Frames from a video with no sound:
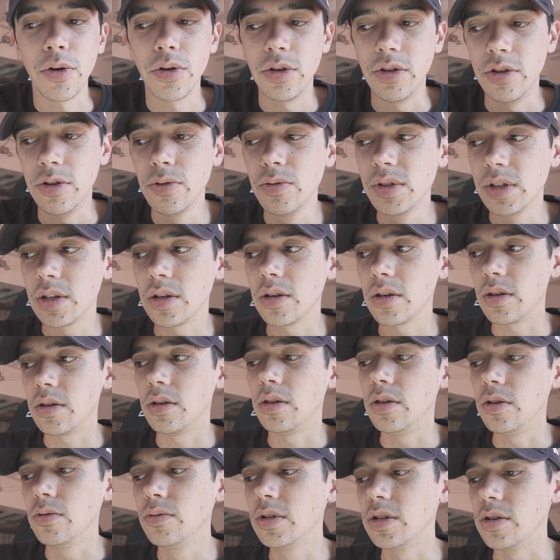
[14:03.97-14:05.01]
are using
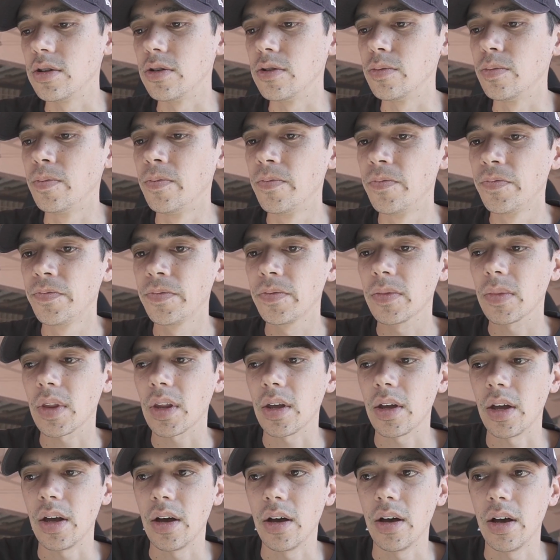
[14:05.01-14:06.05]
YouTube
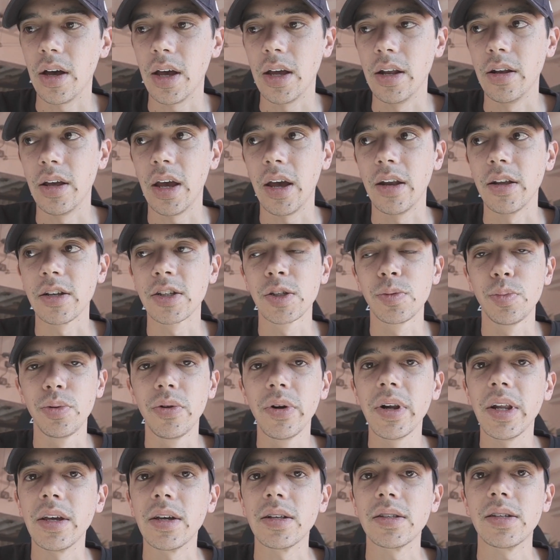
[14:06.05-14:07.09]
and
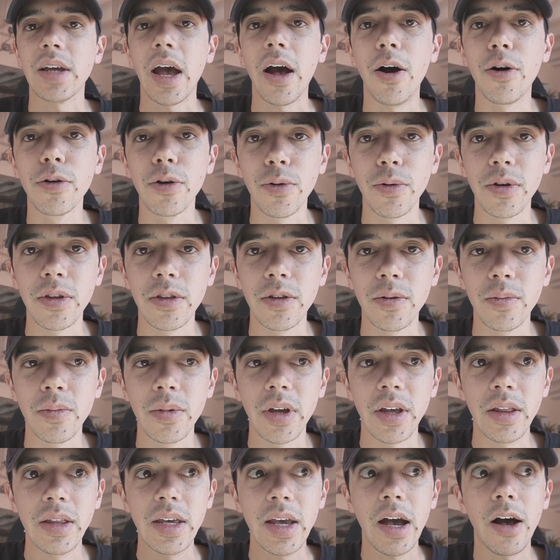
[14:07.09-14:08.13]
exploiting its algorithm,
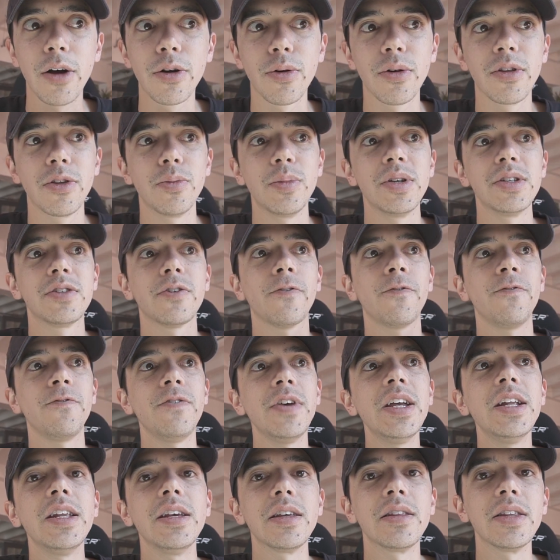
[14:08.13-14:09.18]
and the algorithm is
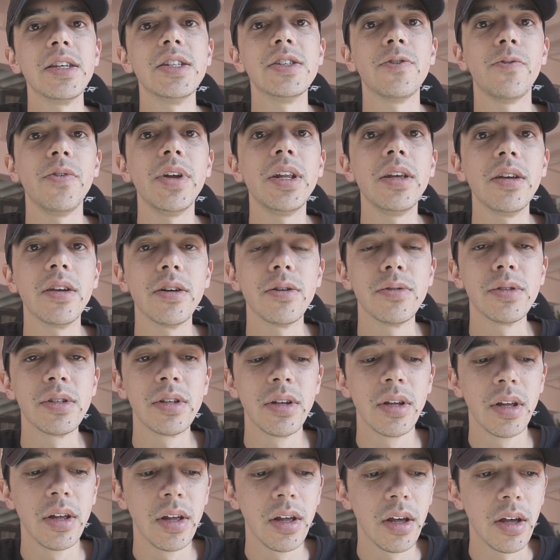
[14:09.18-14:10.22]
feeding these videos,
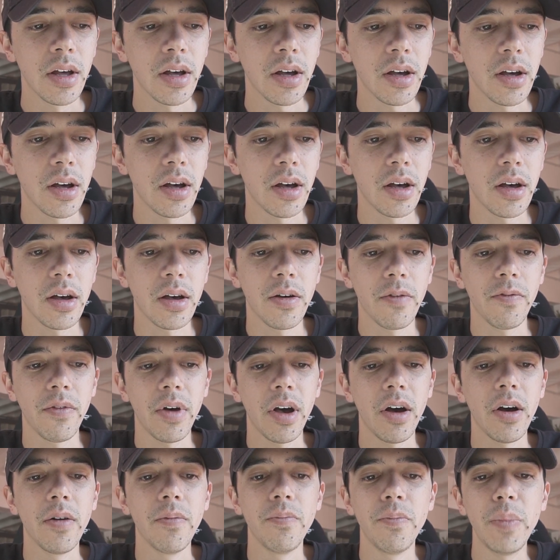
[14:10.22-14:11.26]

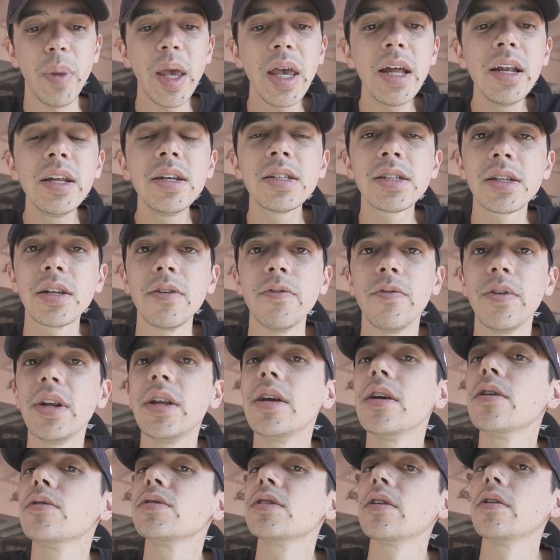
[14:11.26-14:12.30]
innocent
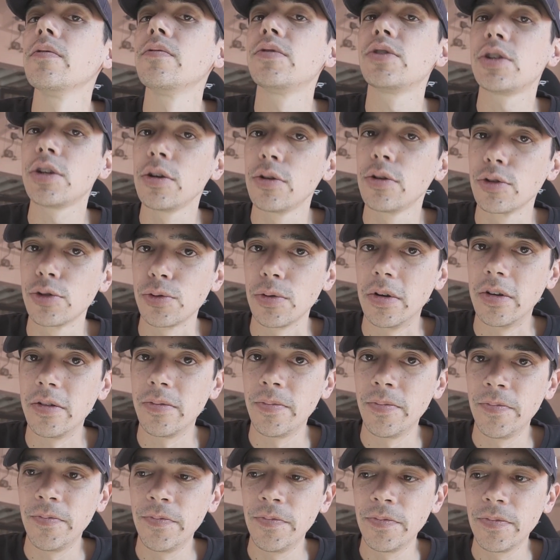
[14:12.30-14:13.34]
videos of children,
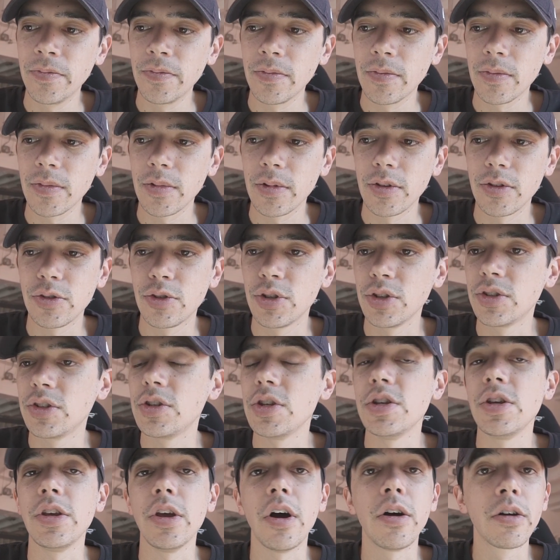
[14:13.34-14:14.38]
just
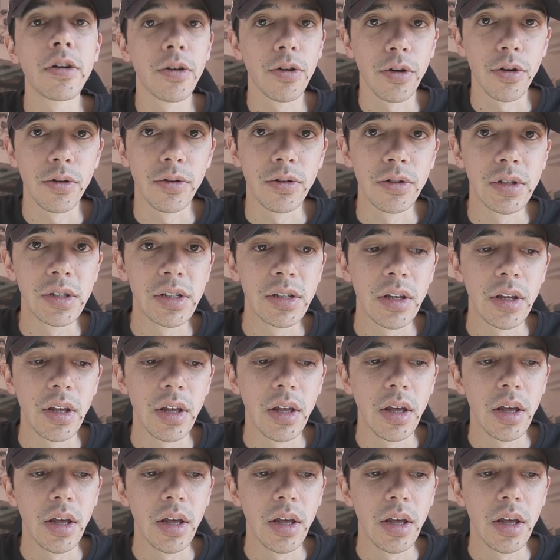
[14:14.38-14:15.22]
young girls,